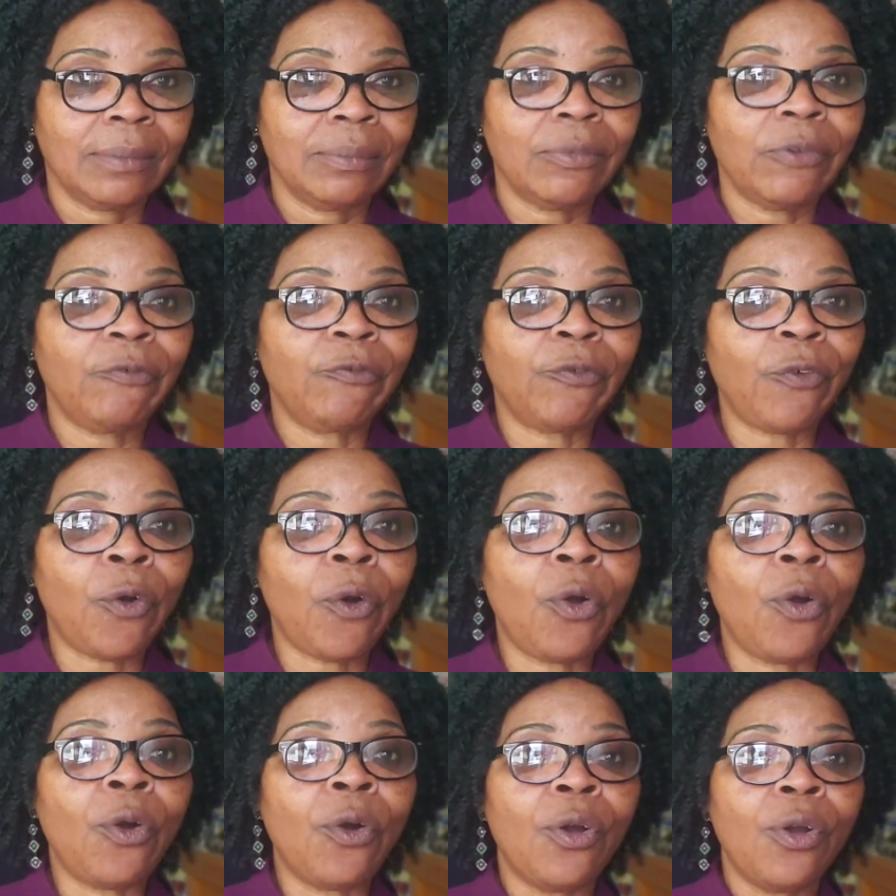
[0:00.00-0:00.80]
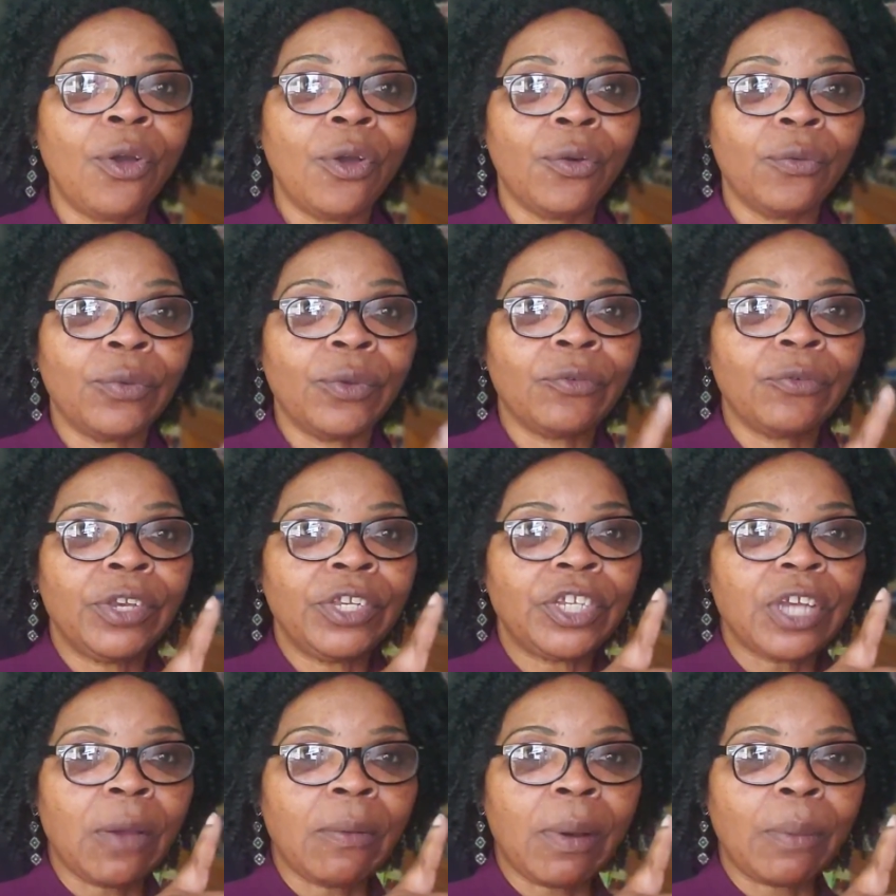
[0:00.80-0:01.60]
before we
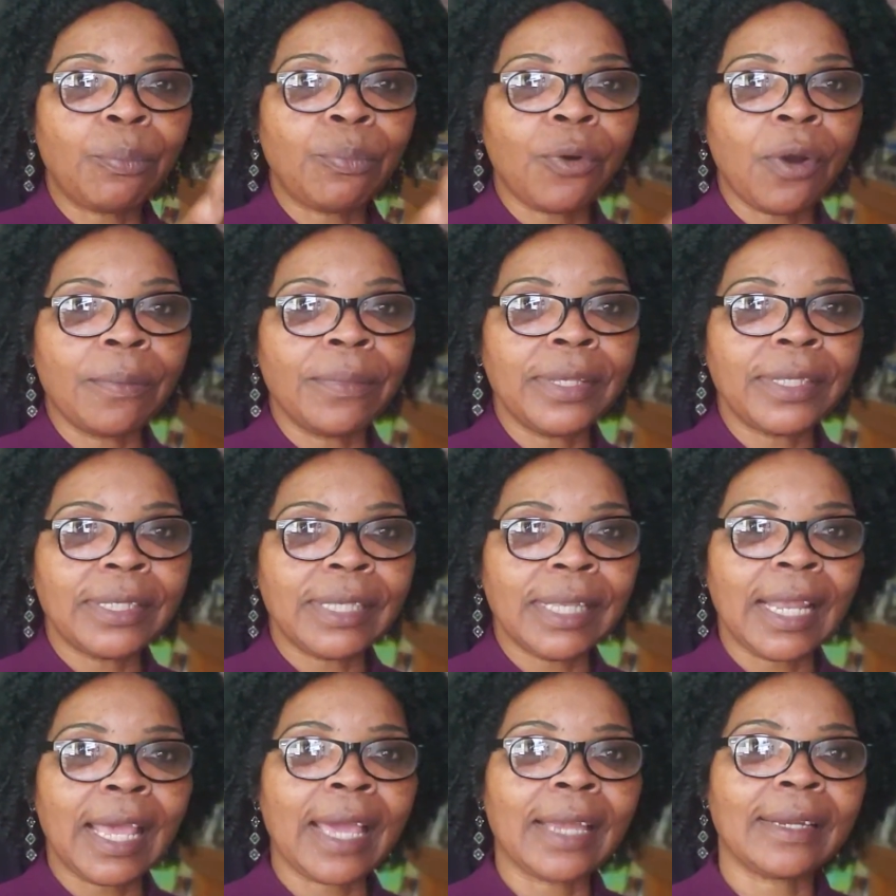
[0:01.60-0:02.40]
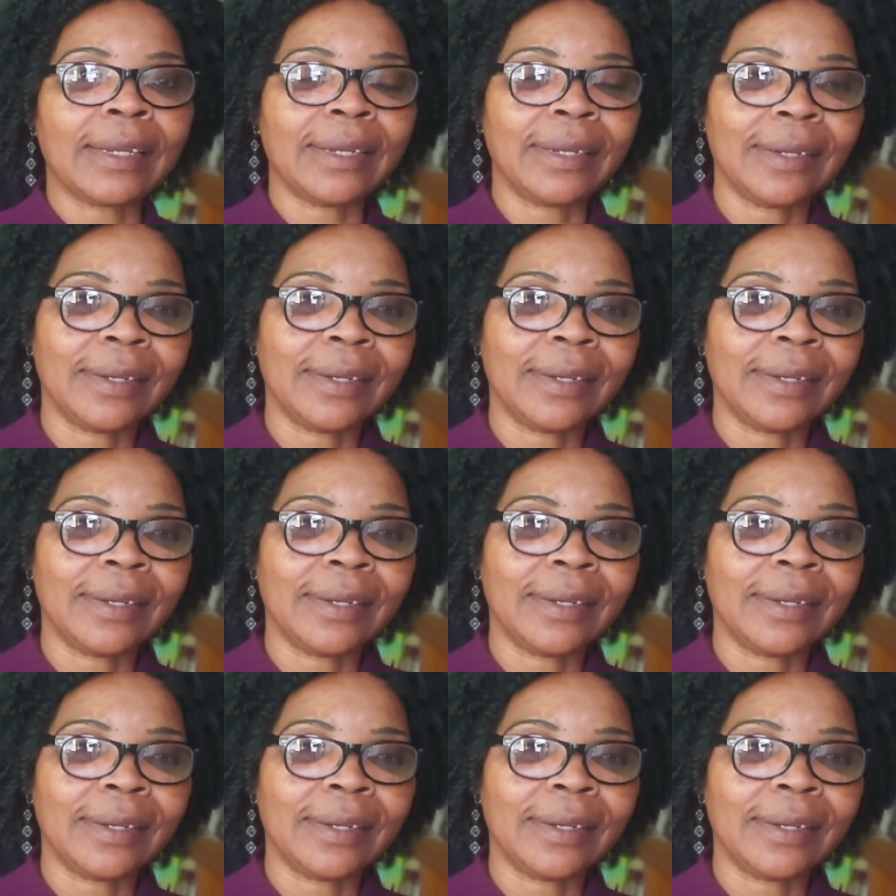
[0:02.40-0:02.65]
reach our promised land.